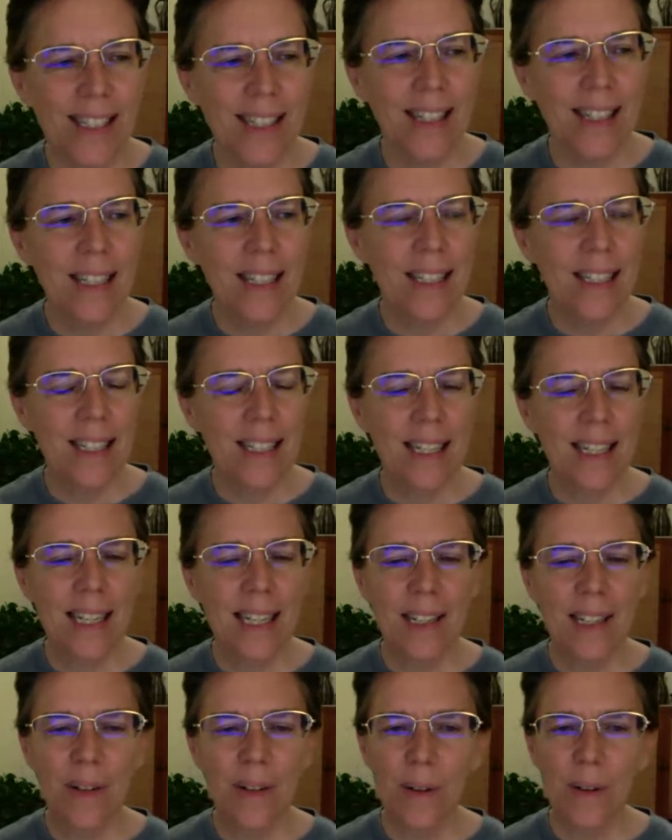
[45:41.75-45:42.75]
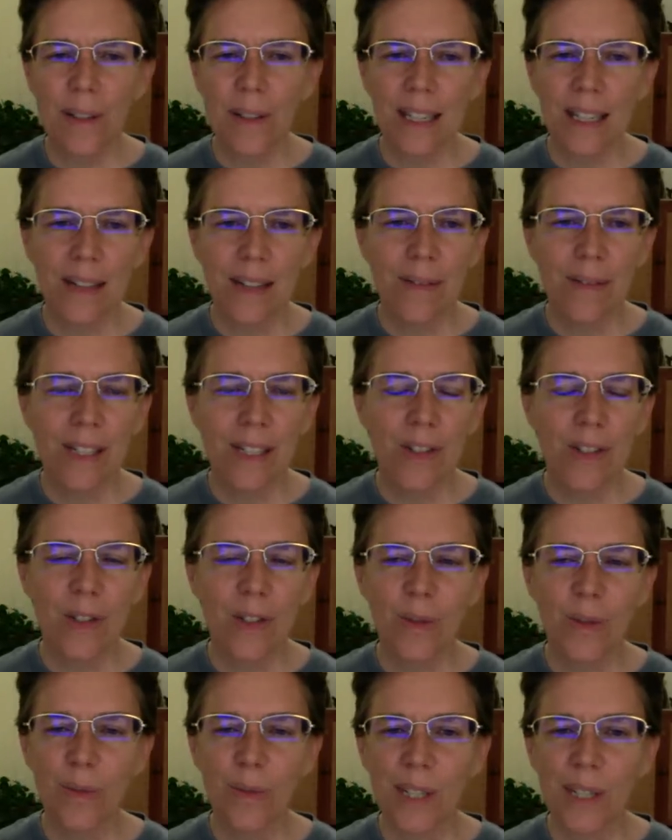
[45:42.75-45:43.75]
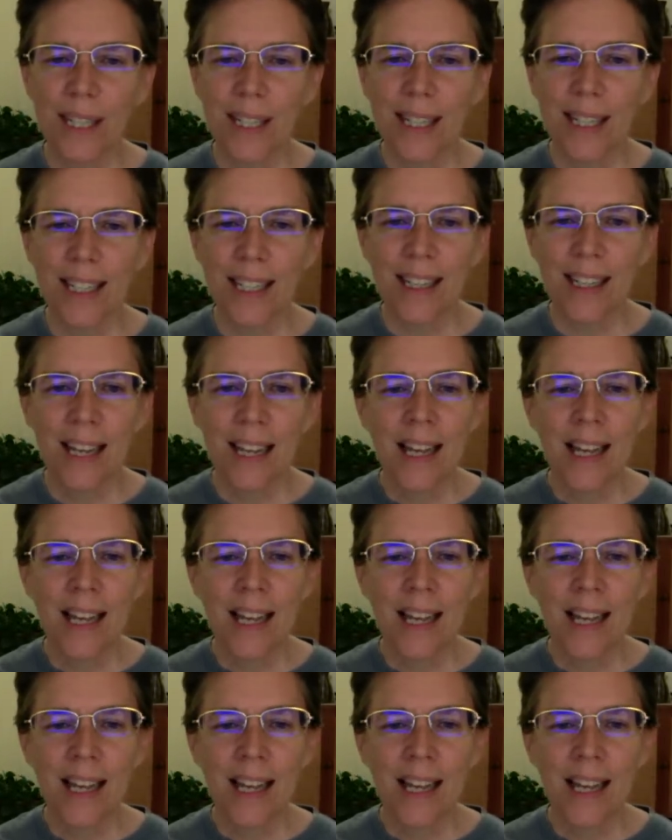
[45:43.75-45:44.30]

listening or even just reading